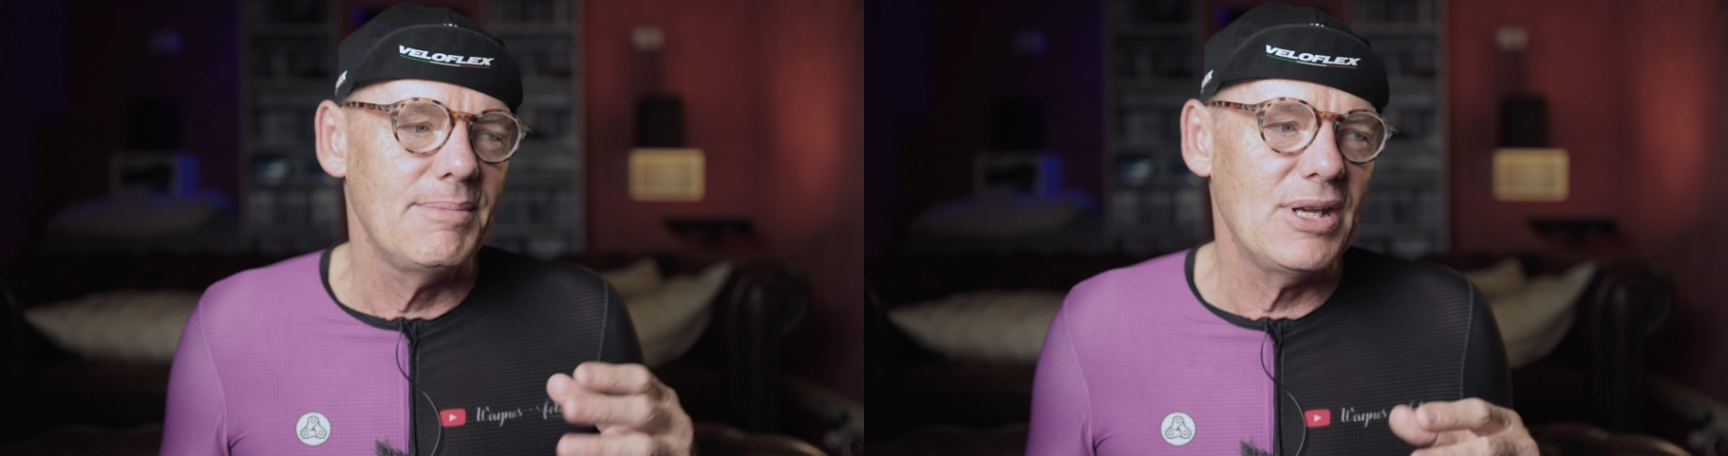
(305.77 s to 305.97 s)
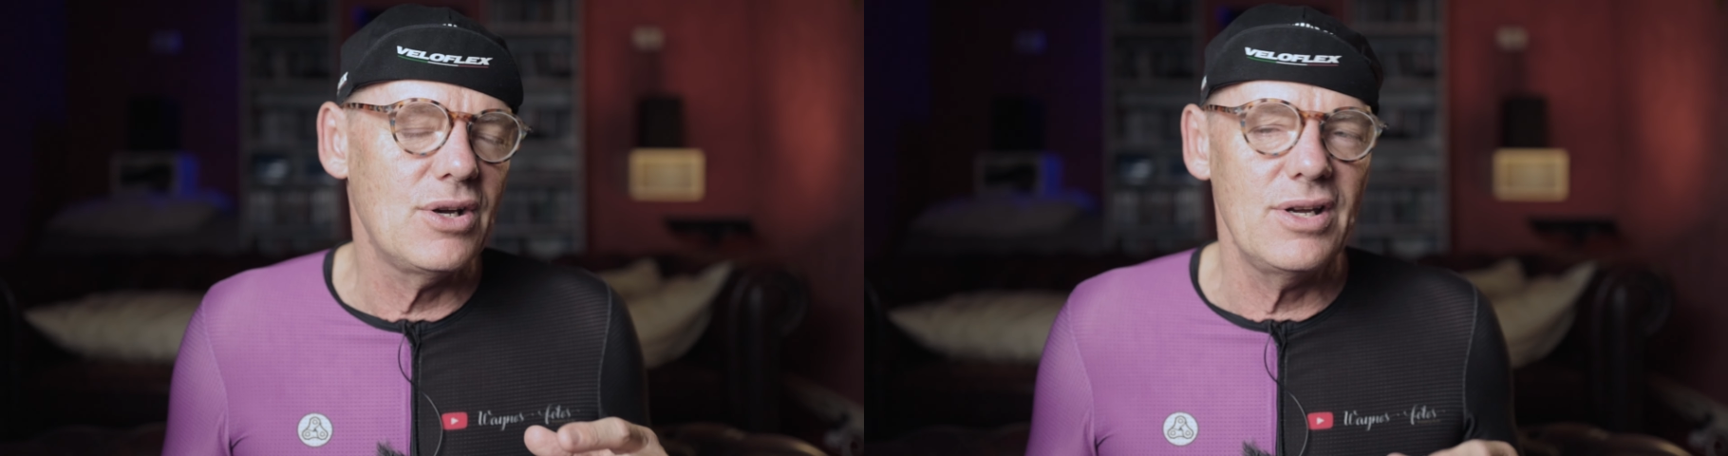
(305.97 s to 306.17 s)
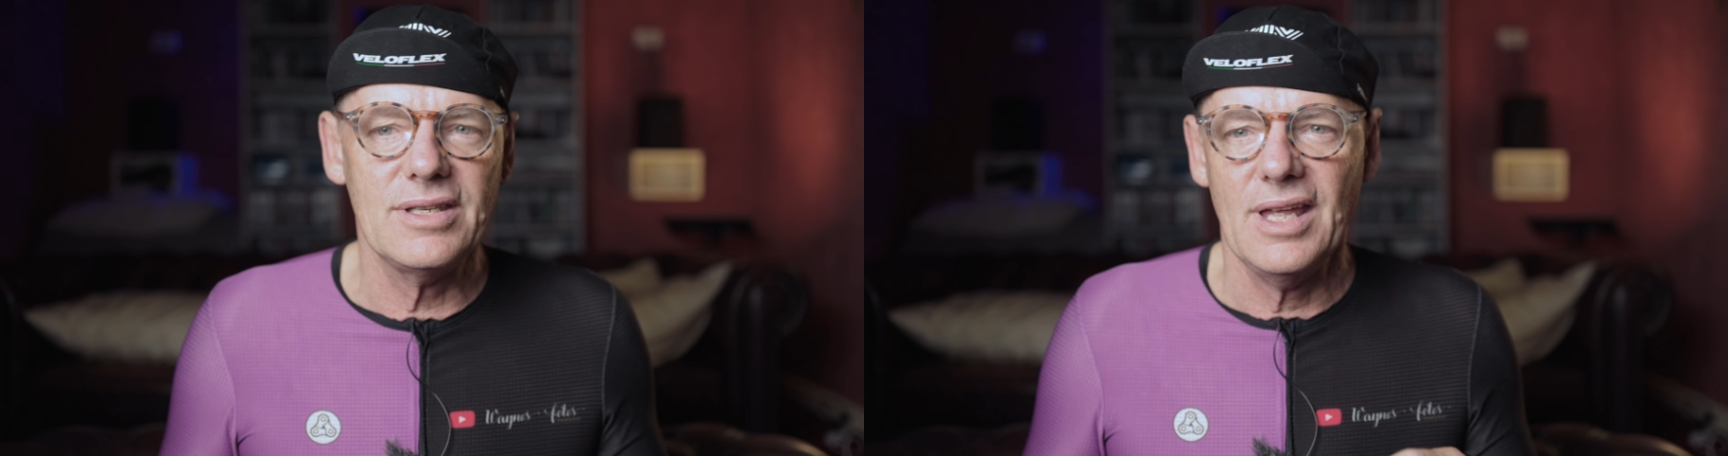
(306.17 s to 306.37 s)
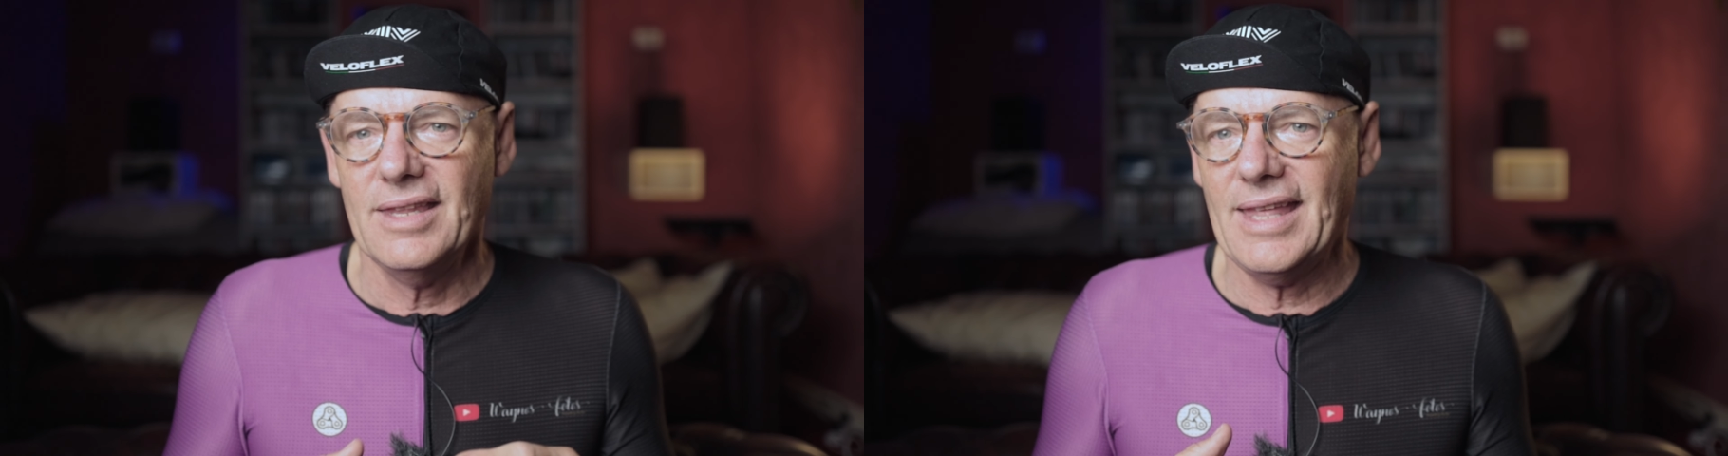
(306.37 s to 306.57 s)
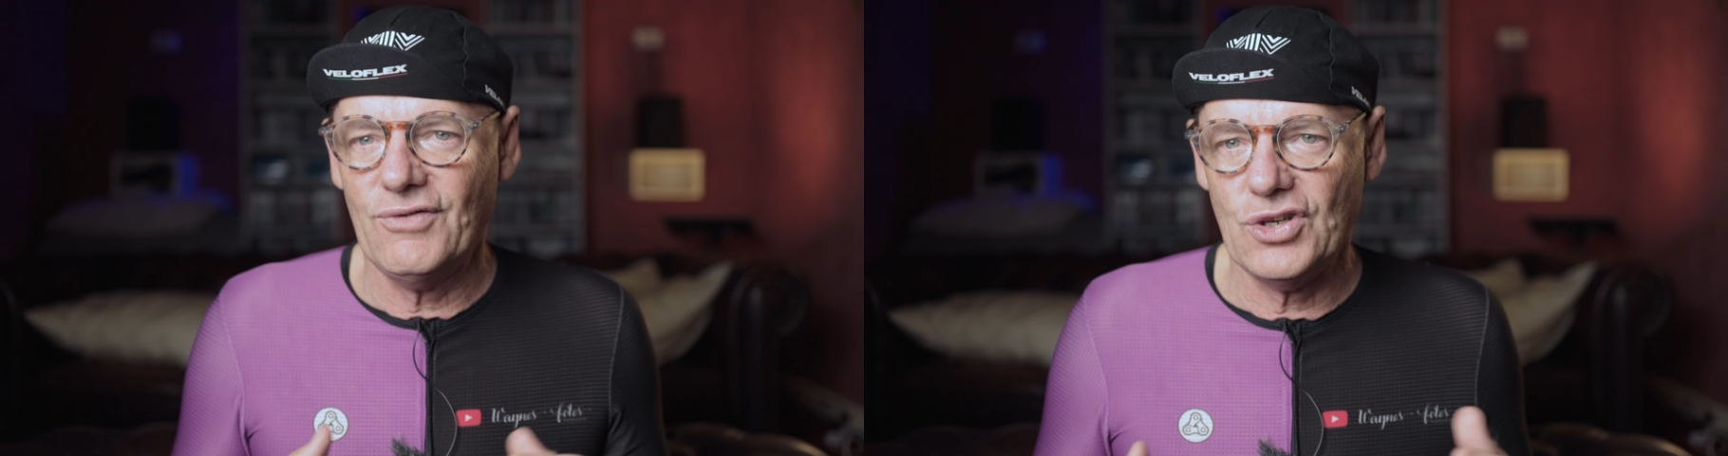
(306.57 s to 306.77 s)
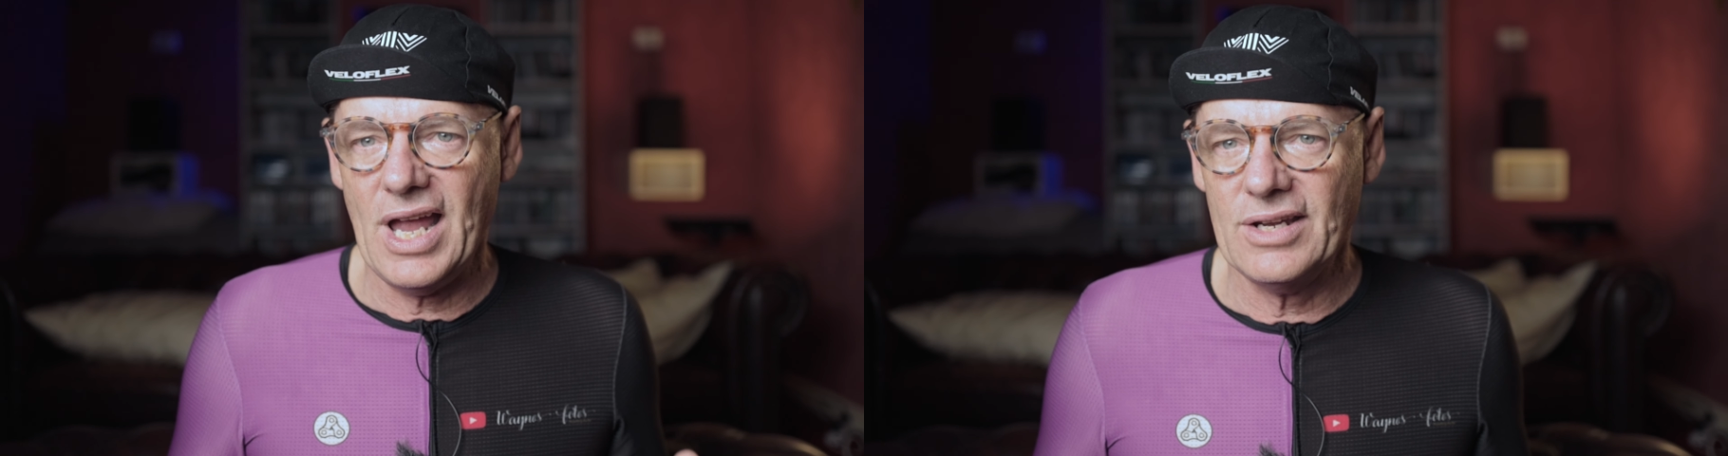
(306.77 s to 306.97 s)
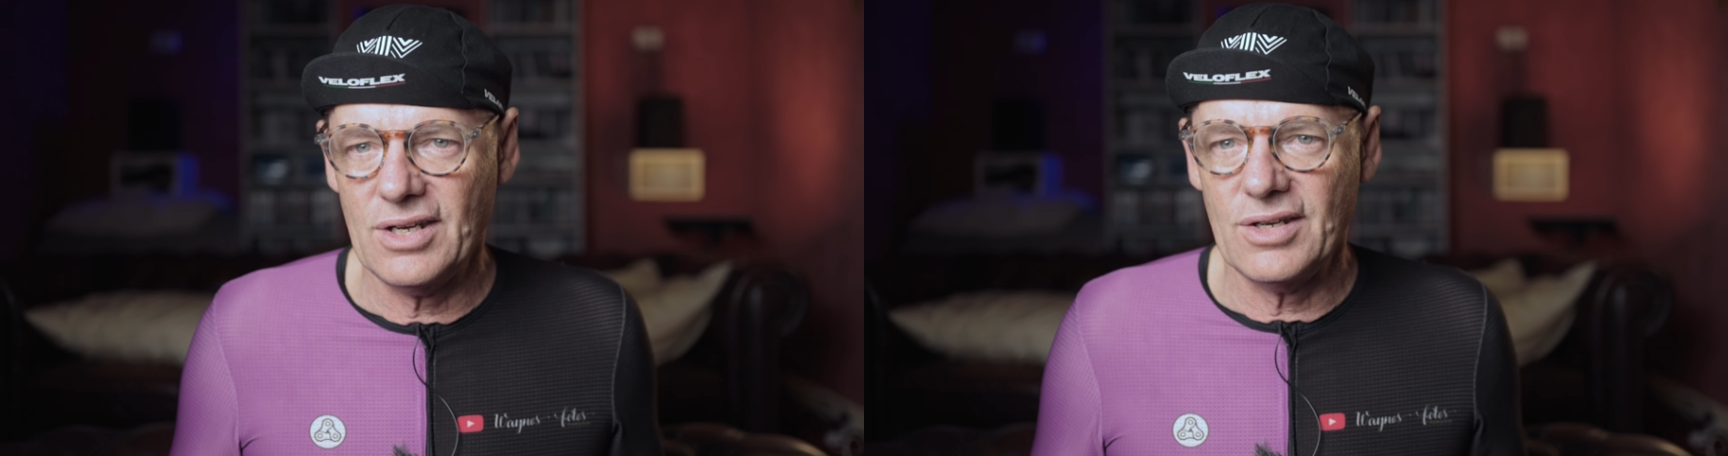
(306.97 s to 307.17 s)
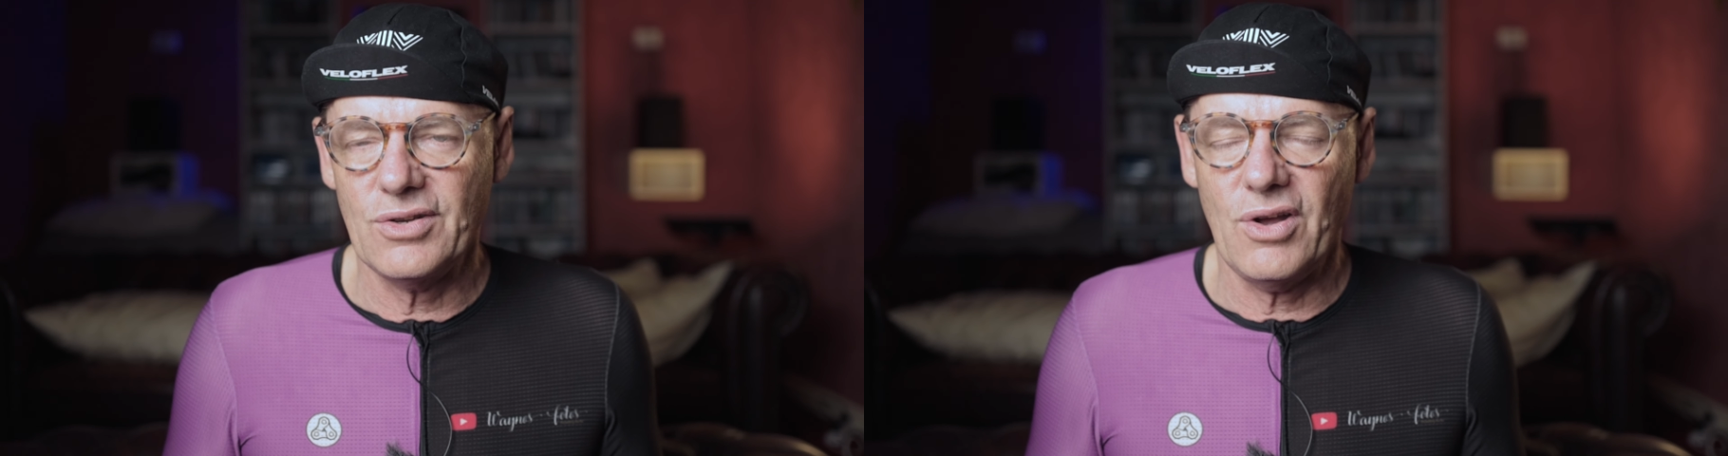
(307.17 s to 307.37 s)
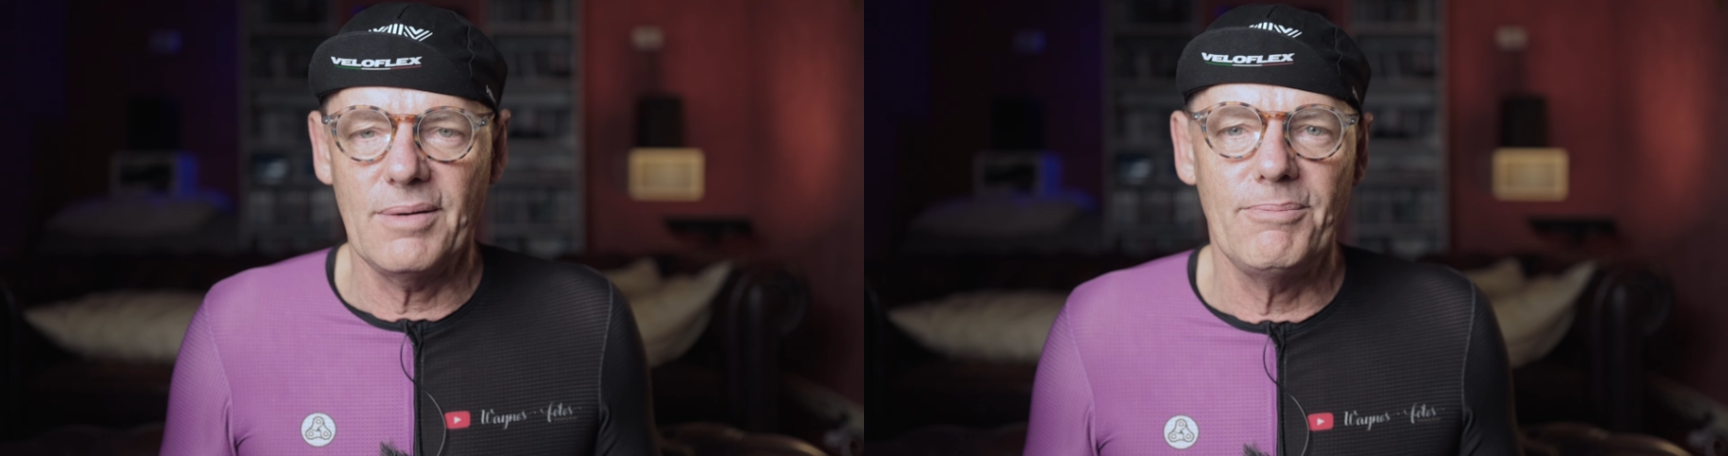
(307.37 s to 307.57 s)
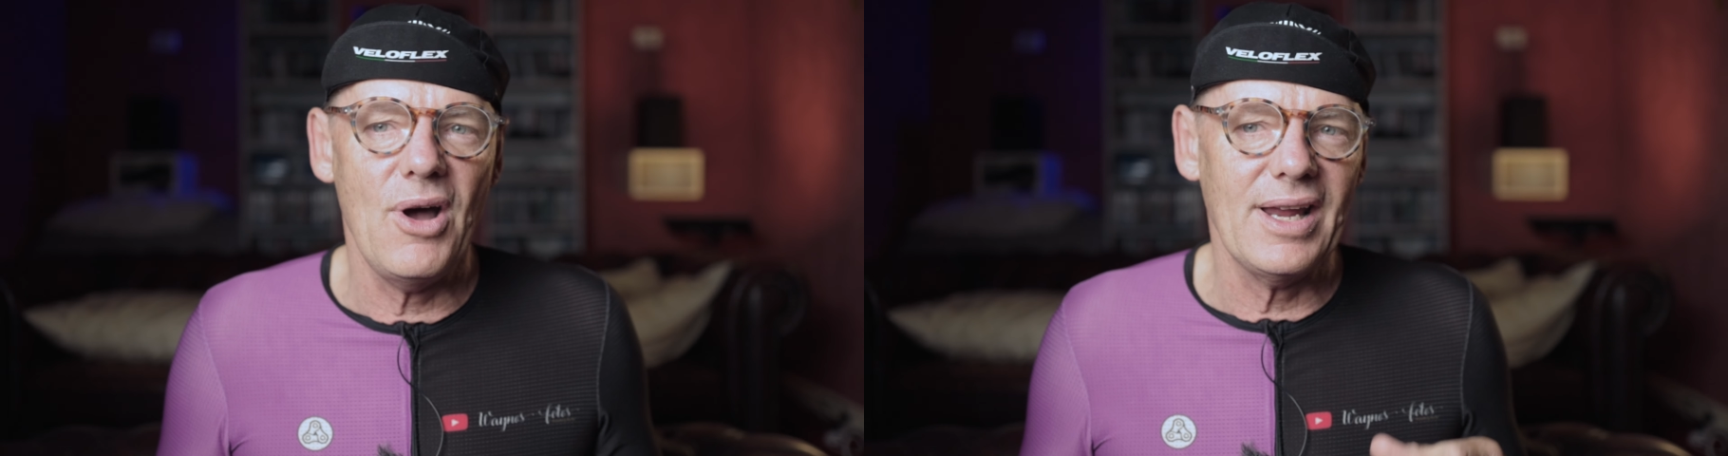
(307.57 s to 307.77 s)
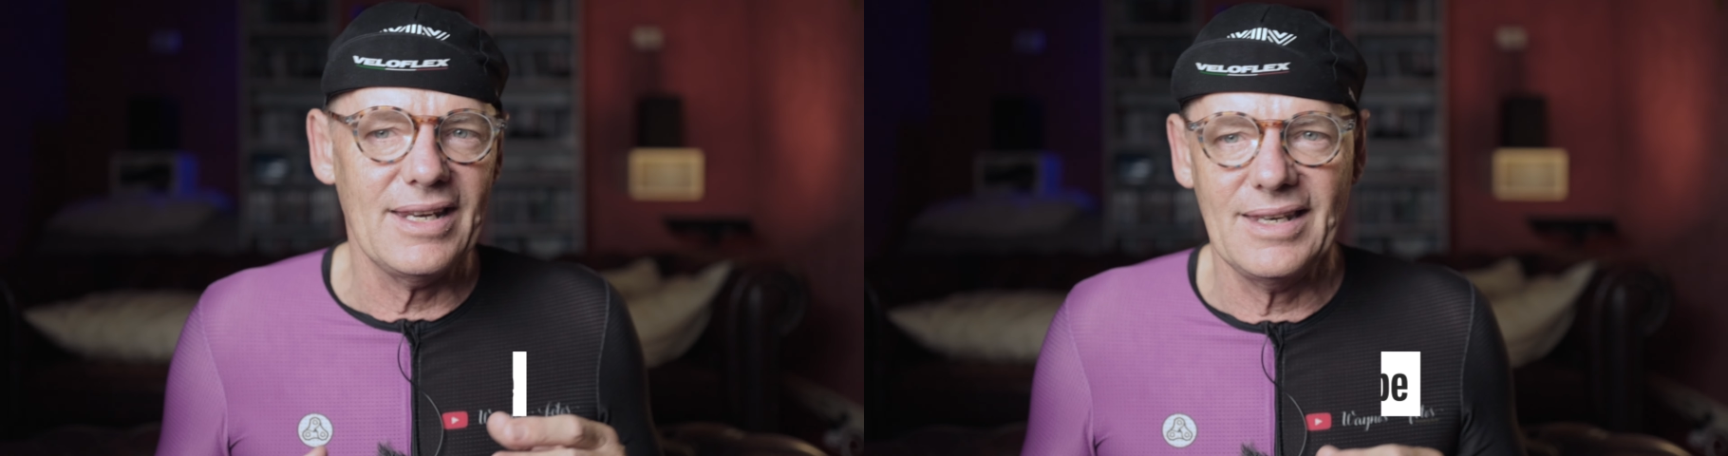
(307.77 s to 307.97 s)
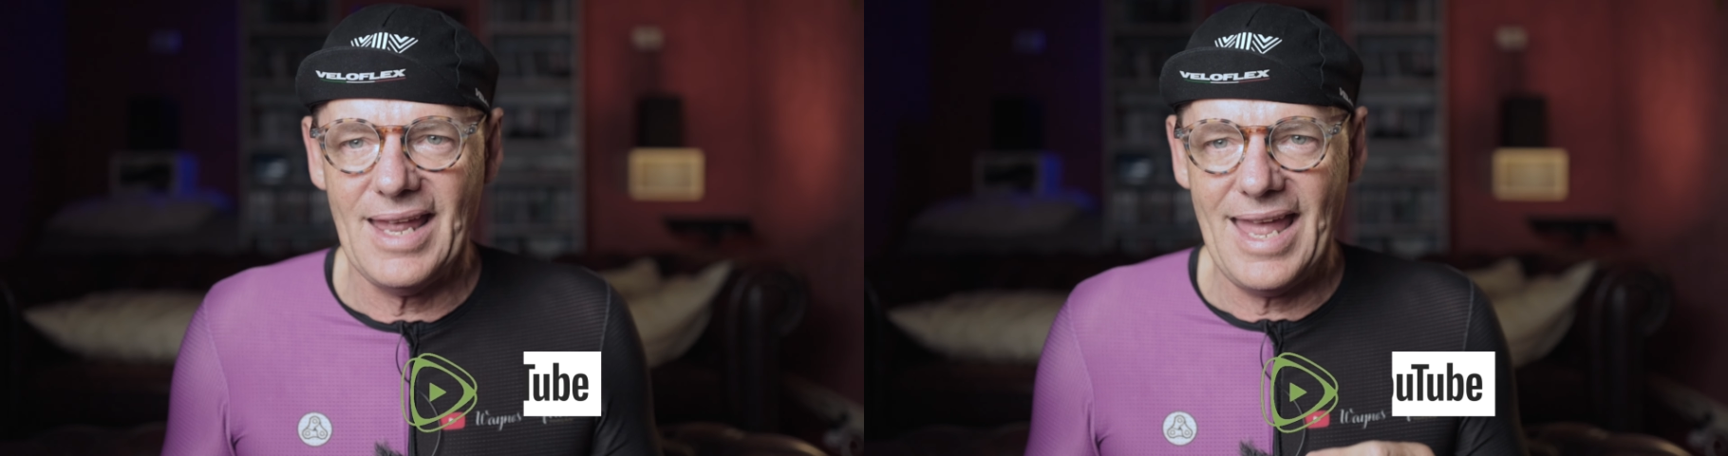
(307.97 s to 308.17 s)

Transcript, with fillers: because they've changed the design of bike and,